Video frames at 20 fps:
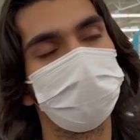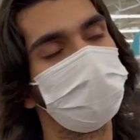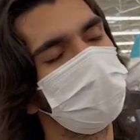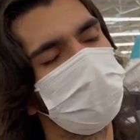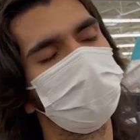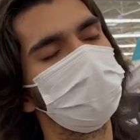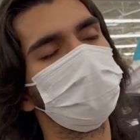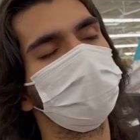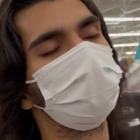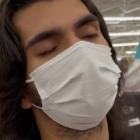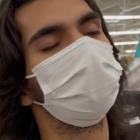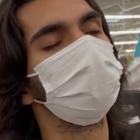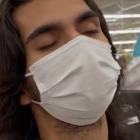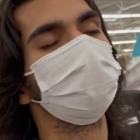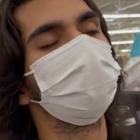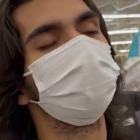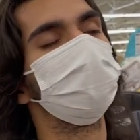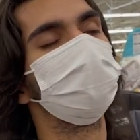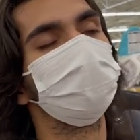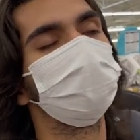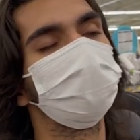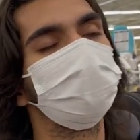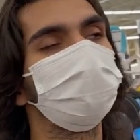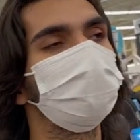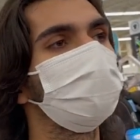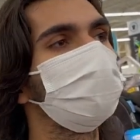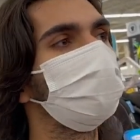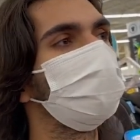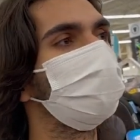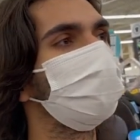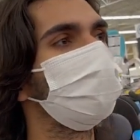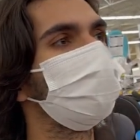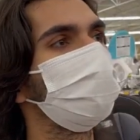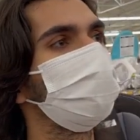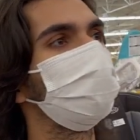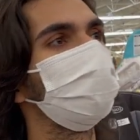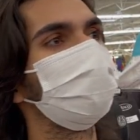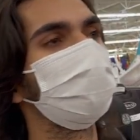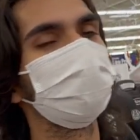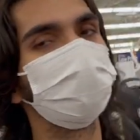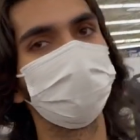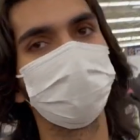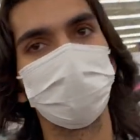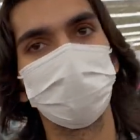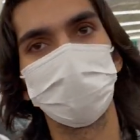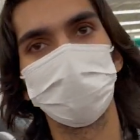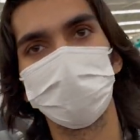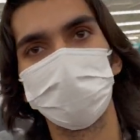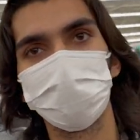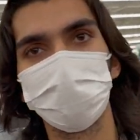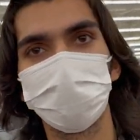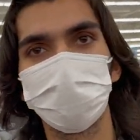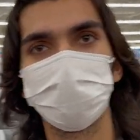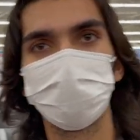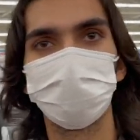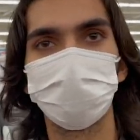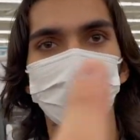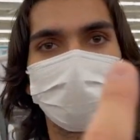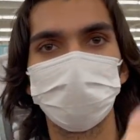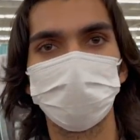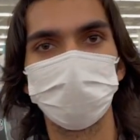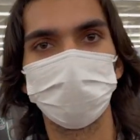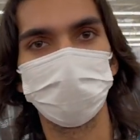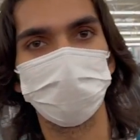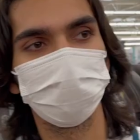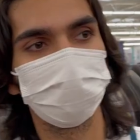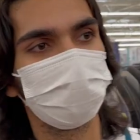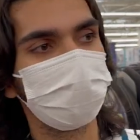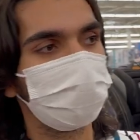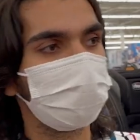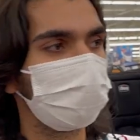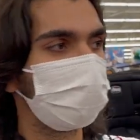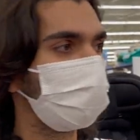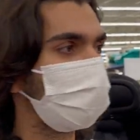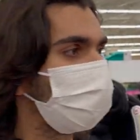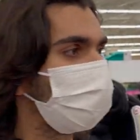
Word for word: I don't know. But nah, my prediction was I was finding you